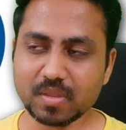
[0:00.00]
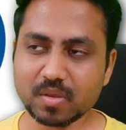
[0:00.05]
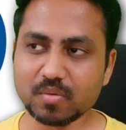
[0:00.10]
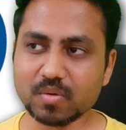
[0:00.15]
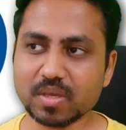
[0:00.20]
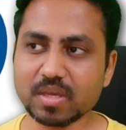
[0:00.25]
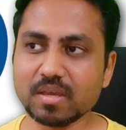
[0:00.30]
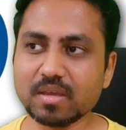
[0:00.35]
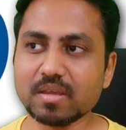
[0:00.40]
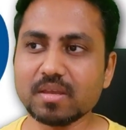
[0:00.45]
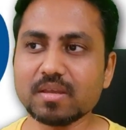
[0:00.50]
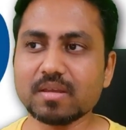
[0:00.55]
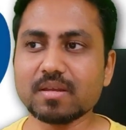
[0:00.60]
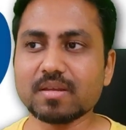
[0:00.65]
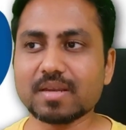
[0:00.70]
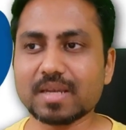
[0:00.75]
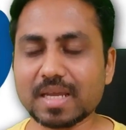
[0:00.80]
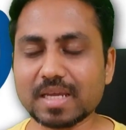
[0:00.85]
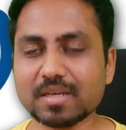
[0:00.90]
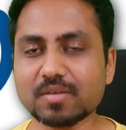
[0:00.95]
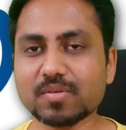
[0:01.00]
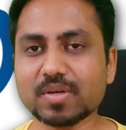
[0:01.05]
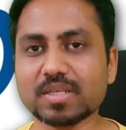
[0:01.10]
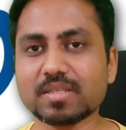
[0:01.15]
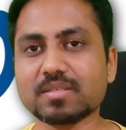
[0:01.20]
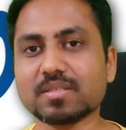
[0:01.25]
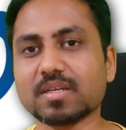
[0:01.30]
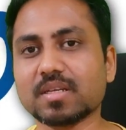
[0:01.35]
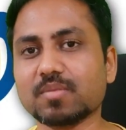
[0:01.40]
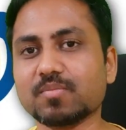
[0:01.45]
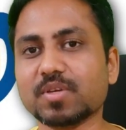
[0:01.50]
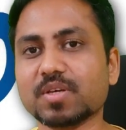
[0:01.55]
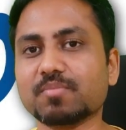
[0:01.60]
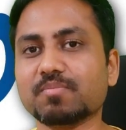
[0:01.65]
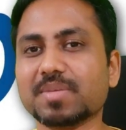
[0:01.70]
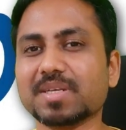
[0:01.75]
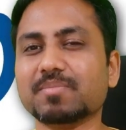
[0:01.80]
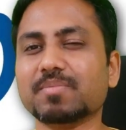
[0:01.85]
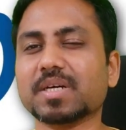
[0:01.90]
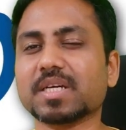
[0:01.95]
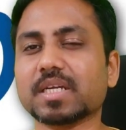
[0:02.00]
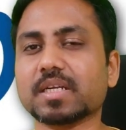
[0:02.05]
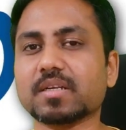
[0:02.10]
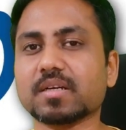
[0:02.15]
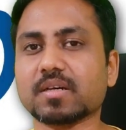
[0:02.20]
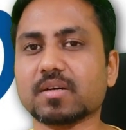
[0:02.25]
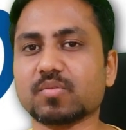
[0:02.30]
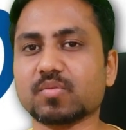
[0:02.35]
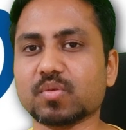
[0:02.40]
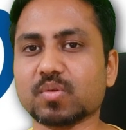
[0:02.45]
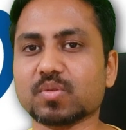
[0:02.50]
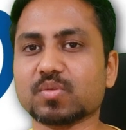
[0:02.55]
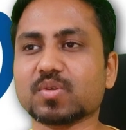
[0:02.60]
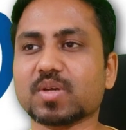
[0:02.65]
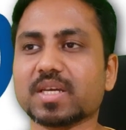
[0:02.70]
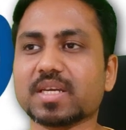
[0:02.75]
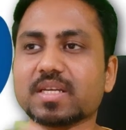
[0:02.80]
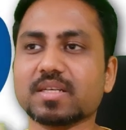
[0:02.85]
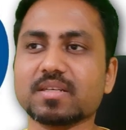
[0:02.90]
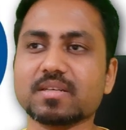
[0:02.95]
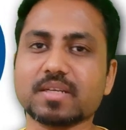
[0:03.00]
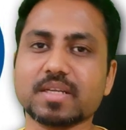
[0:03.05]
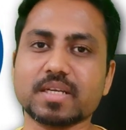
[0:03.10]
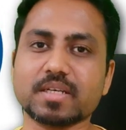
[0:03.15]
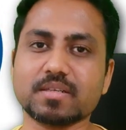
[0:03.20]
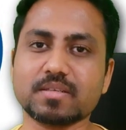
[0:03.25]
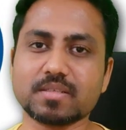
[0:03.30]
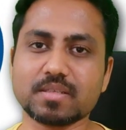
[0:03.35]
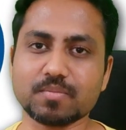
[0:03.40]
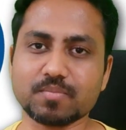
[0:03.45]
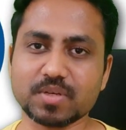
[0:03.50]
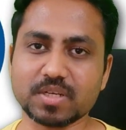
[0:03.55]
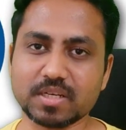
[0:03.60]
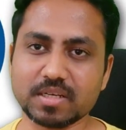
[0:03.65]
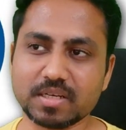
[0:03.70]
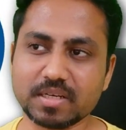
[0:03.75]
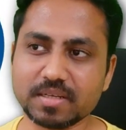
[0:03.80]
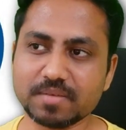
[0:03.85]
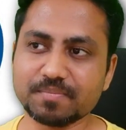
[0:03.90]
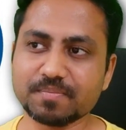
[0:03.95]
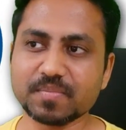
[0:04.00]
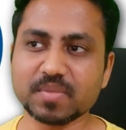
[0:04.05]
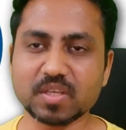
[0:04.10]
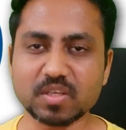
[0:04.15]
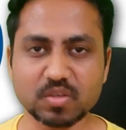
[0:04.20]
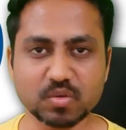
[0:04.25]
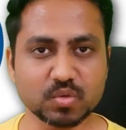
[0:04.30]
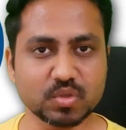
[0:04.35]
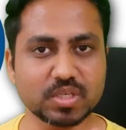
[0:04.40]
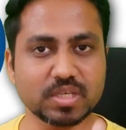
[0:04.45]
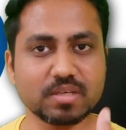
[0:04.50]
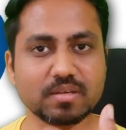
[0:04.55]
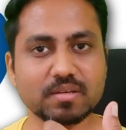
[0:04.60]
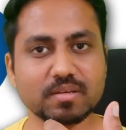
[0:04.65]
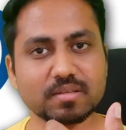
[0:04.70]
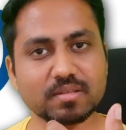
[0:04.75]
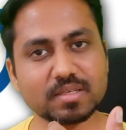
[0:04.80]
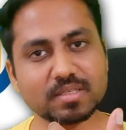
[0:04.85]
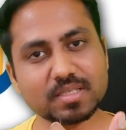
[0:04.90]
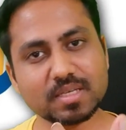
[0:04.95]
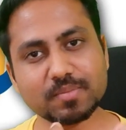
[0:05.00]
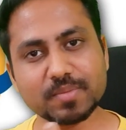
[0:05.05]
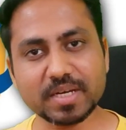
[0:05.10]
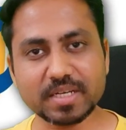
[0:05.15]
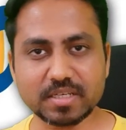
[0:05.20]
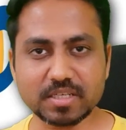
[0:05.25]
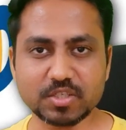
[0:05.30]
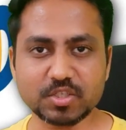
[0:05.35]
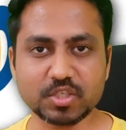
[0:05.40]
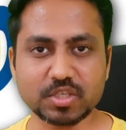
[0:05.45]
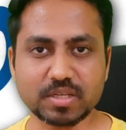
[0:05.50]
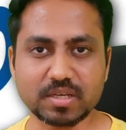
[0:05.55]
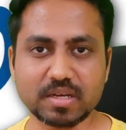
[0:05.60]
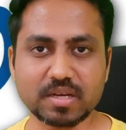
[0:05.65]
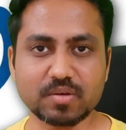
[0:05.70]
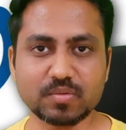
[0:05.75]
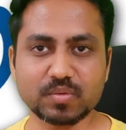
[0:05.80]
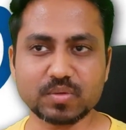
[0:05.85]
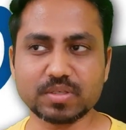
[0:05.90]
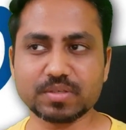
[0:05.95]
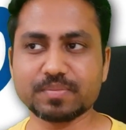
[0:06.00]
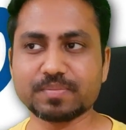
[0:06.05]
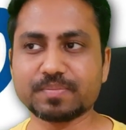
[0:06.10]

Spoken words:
Okay, likewise there will be a Bitbucket account also I can create separately using the same Atlassian account.